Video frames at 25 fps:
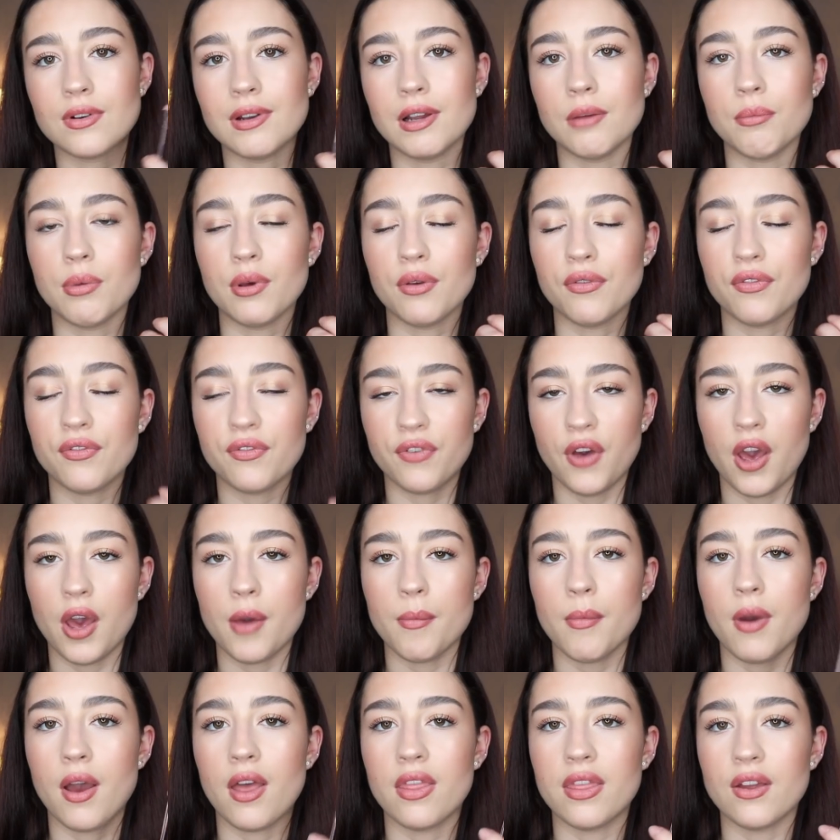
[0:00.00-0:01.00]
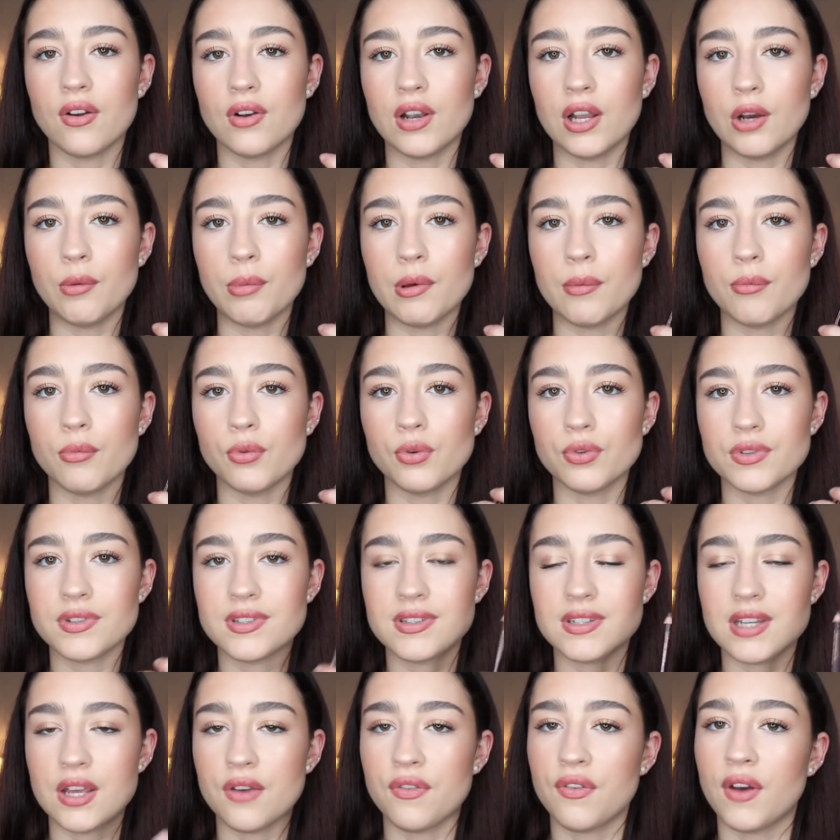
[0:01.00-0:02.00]
are a little bit firmer, they're a little bit more
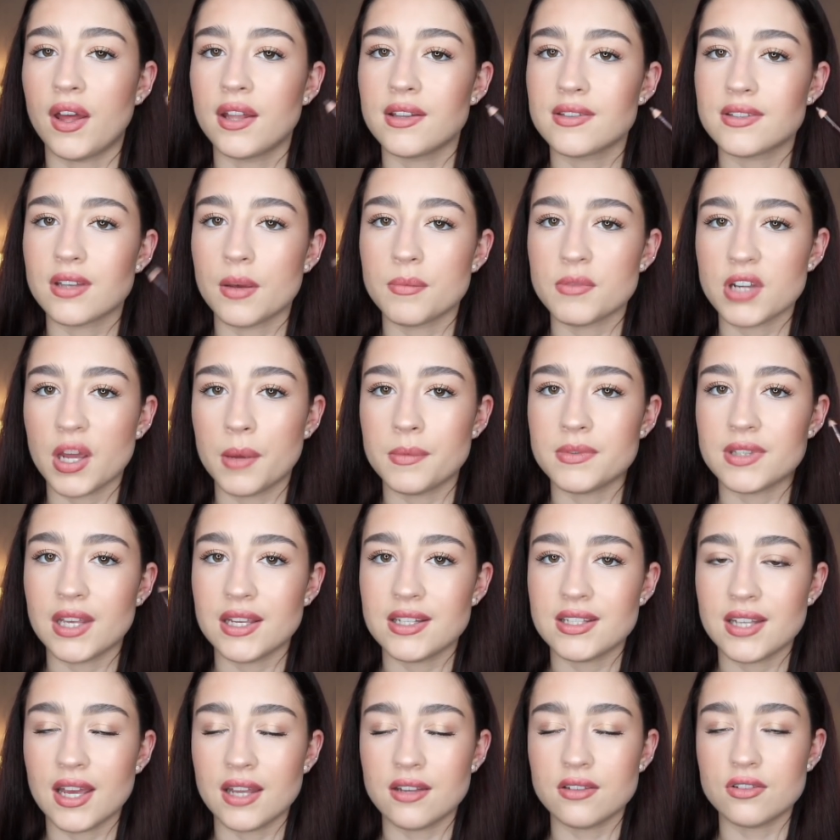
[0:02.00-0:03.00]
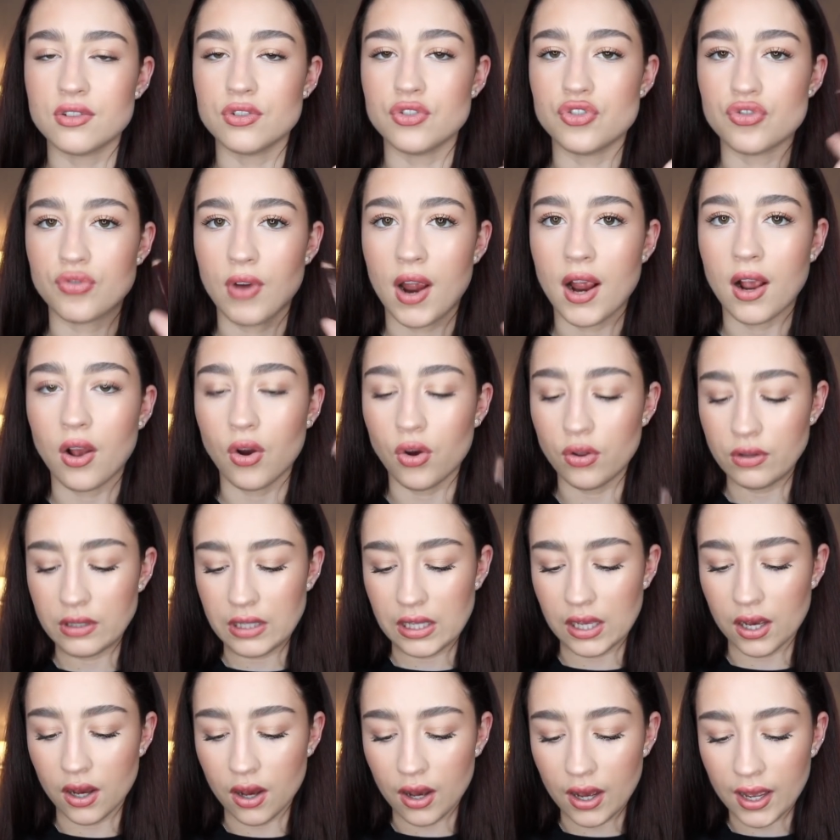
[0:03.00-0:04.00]
stiff, and sometimes they tend to drag on
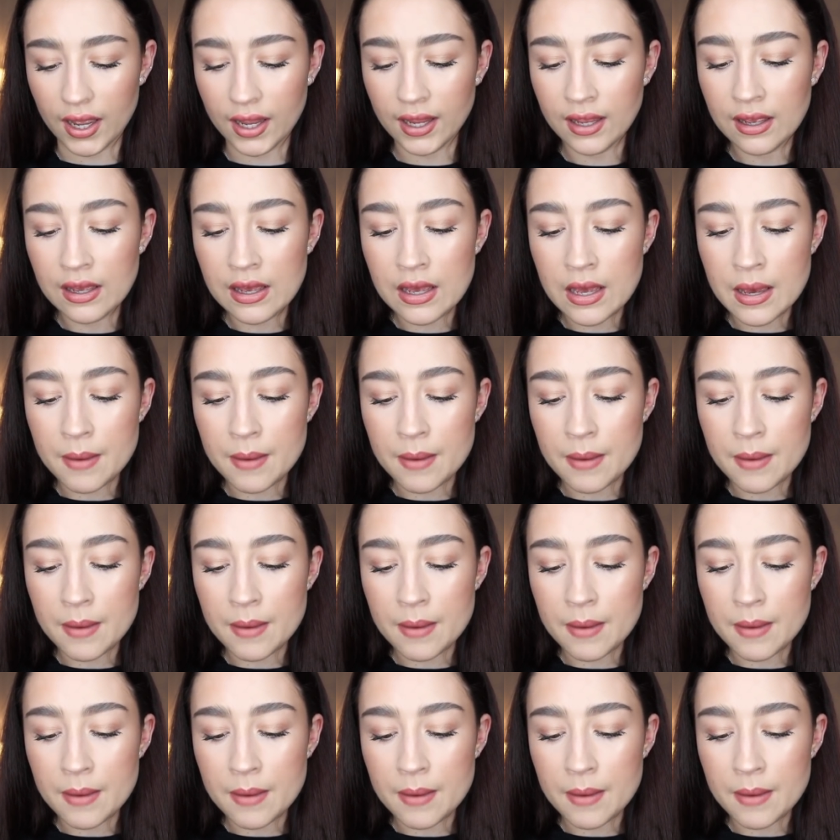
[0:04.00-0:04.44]
the eye.